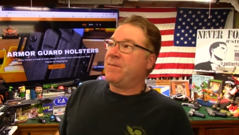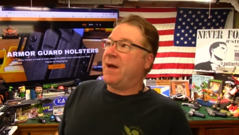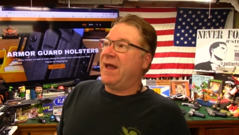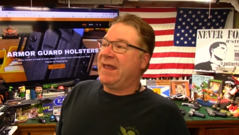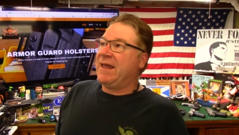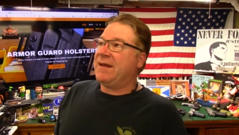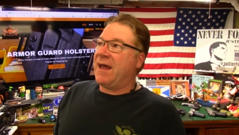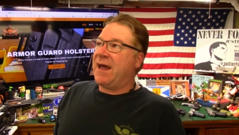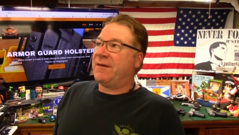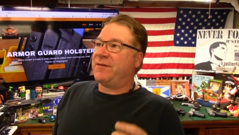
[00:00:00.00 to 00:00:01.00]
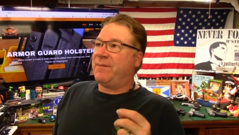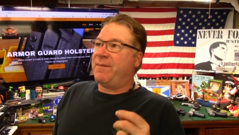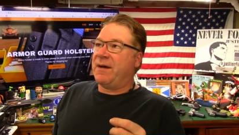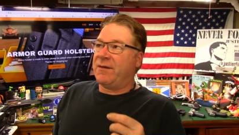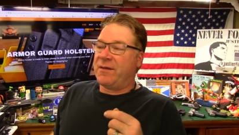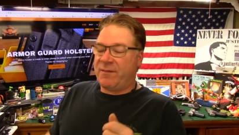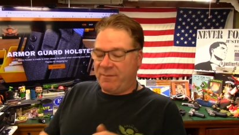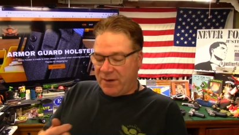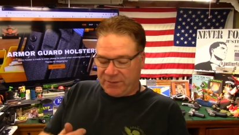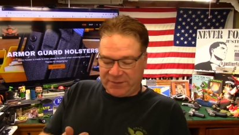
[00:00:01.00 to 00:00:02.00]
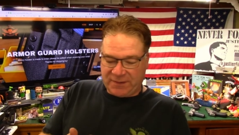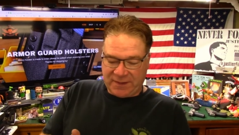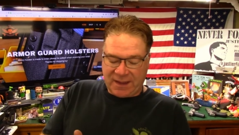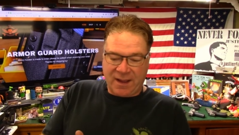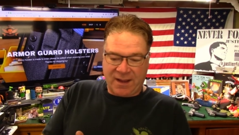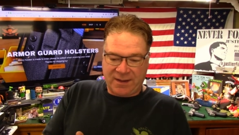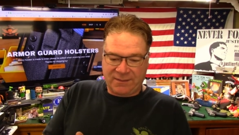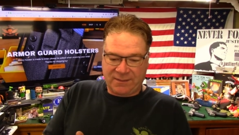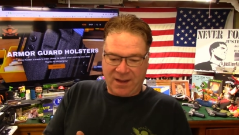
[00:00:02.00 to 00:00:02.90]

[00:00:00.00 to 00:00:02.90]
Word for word: I get asked about the Mosin gun,